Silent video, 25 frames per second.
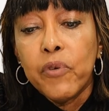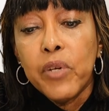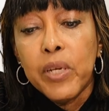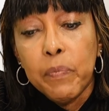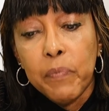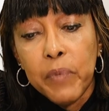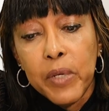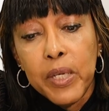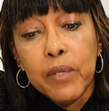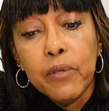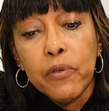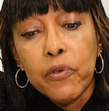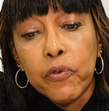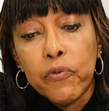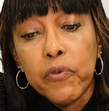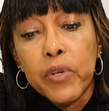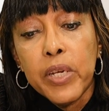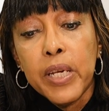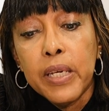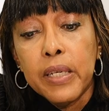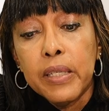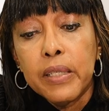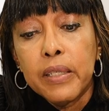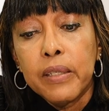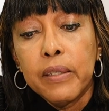being
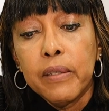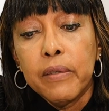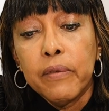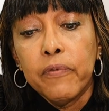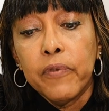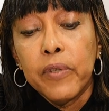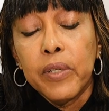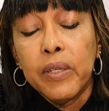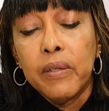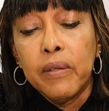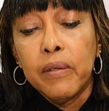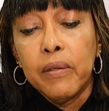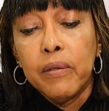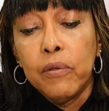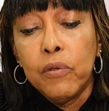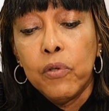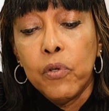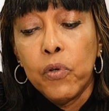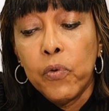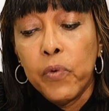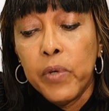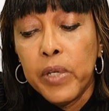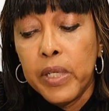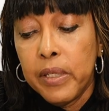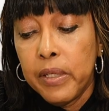creative and
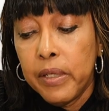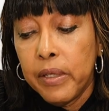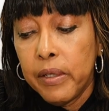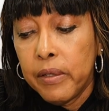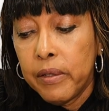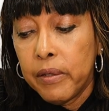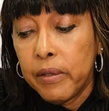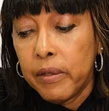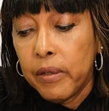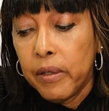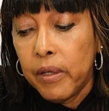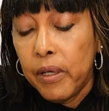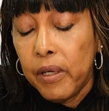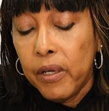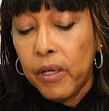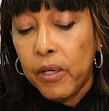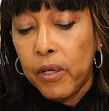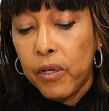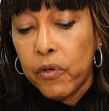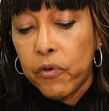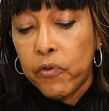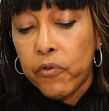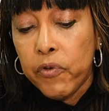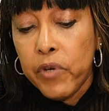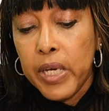knowing that
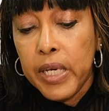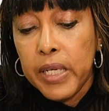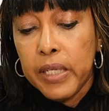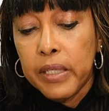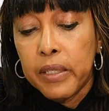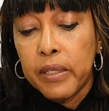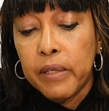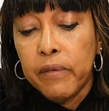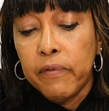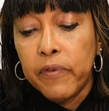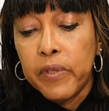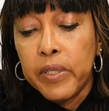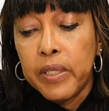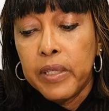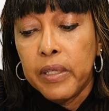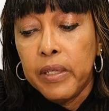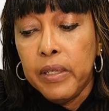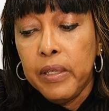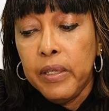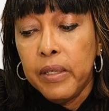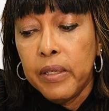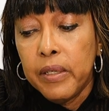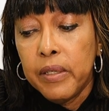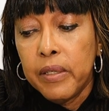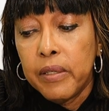
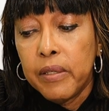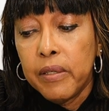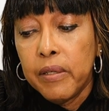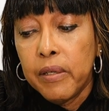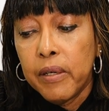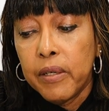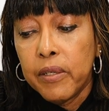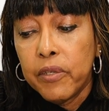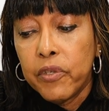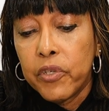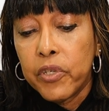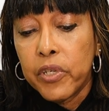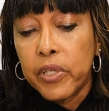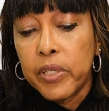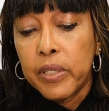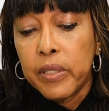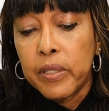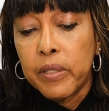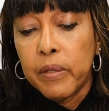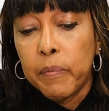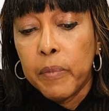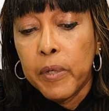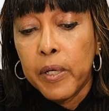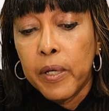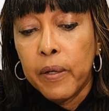creativity is not
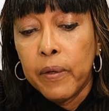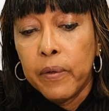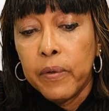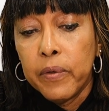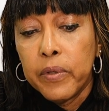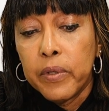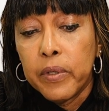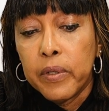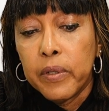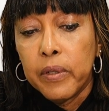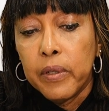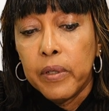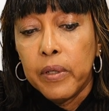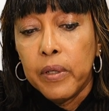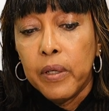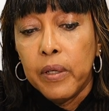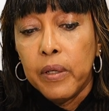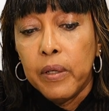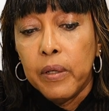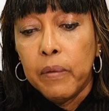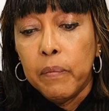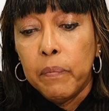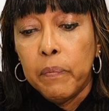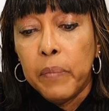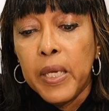just about
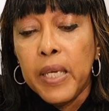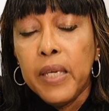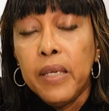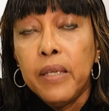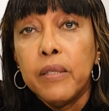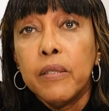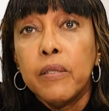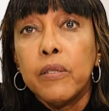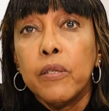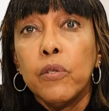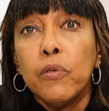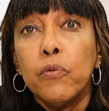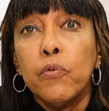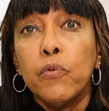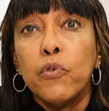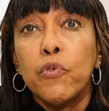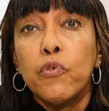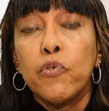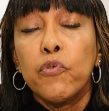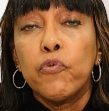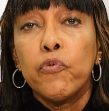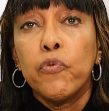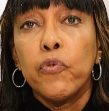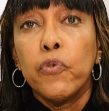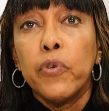painting or
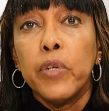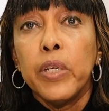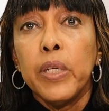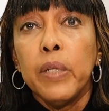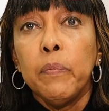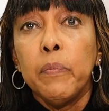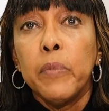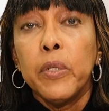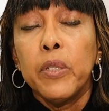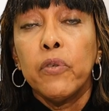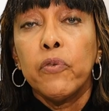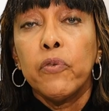drawing, but